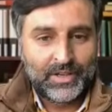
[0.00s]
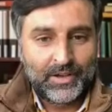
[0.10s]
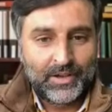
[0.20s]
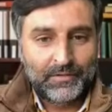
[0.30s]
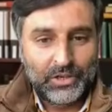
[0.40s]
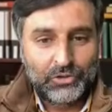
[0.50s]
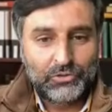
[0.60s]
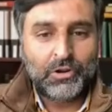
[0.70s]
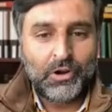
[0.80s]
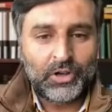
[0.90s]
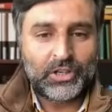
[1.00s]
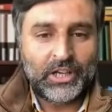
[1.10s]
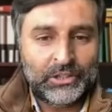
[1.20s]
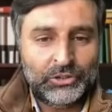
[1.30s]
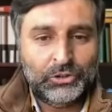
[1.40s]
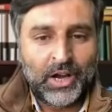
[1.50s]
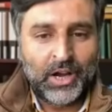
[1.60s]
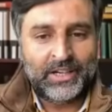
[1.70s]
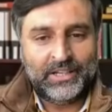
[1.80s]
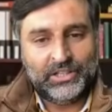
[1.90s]
We do not enjoy
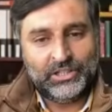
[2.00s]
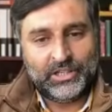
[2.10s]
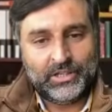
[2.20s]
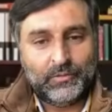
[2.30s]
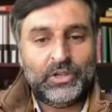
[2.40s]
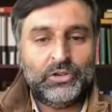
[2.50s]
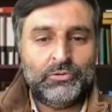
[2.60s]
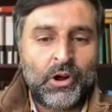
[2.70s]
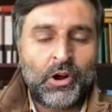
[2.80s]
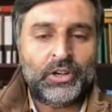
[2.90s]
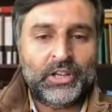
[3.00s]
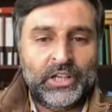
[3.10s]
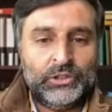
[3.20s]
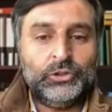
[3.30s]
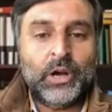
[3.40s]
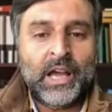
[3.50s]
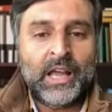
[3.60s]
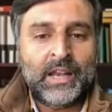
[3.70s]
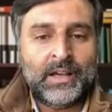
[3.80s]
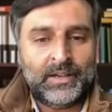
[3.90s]
teaching. We do not enjoy
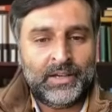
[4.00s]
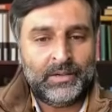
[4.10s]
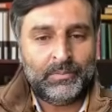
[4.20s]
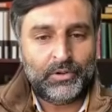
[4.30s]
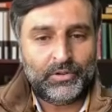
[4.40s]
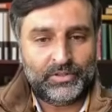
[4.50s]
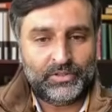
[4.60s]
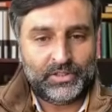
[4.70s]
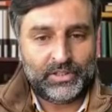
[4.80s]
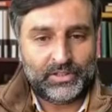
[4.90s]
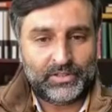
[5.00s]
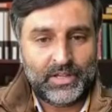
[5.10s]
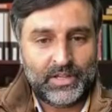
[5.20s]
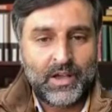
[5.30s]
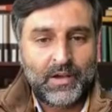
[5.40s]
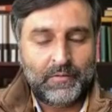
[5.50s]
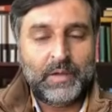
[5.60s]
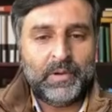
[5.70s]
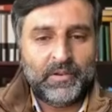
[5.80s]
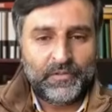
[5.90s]
learning processes. We
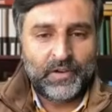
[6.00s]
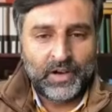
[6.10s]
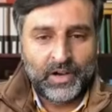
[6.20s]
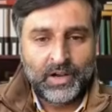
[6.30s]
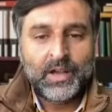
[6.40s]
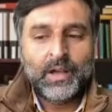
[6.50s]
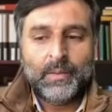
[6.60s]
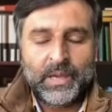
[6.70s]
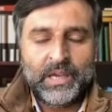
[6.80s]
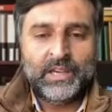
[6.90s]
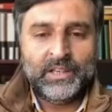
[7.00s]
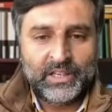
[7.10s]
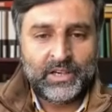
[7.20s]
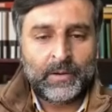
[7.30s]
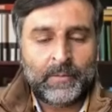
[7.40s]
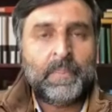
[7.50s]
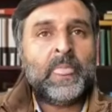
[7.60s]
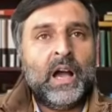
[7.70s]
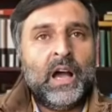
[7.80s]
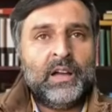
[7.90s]
prefer being there.
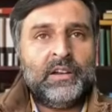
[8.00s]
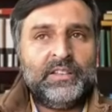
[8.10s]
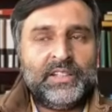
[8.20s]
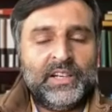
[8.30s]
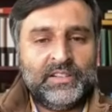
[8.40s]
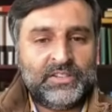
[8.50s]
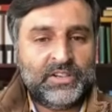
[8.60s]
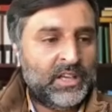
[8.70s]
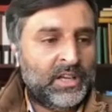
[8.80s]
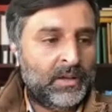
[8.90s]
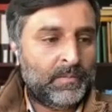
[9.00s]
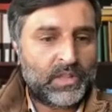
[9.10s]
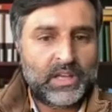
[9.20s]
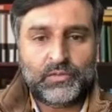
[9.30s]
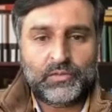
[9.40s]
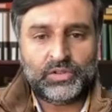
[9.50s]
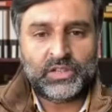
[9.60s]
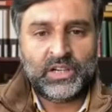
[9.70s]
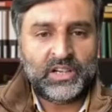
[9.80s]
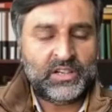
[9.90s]
A recent study, it was
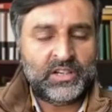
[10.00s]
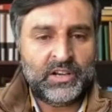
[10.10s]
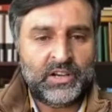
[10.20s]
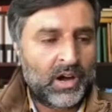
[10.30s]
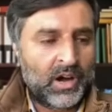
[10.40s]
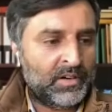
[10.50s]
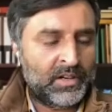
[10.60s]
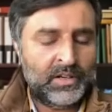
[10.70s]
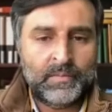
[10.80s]
conducted in Harvard.